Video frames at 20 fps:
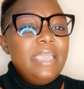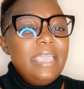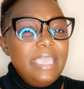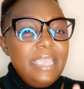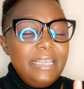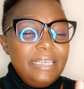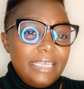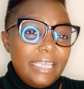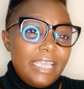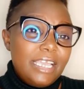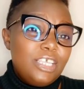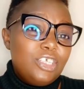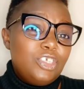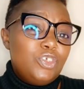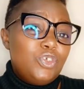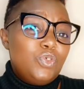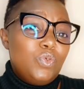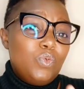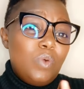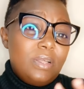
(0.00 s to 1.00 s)
in
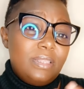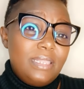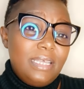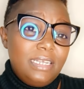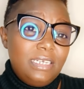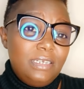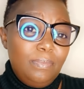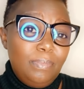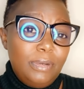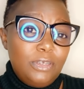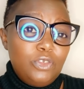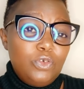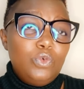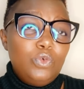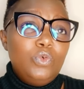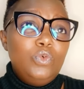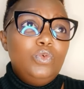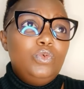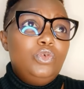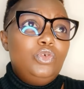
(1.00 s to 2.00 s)
case you were that
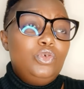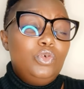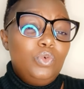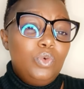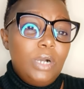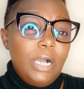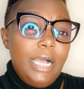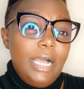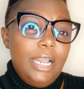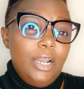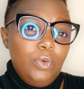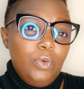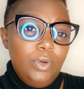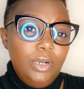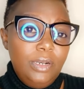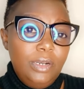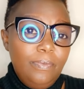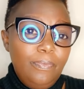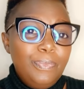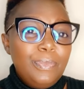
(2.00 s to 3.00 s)
person who took a
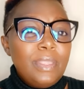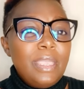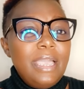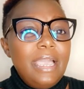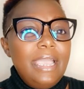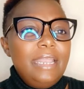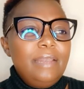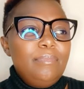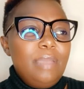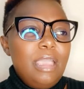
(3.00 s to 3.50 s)
loan and